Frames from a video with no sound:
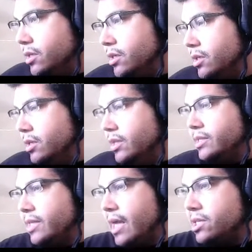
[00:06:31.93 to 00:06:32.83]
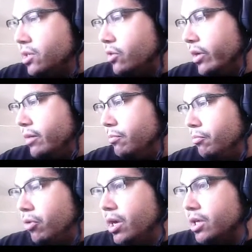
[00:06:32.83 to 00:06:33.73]
Let's actually create a
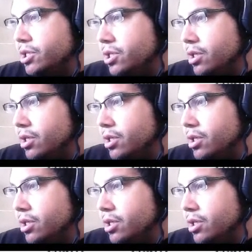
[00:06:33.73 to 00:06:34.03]
brush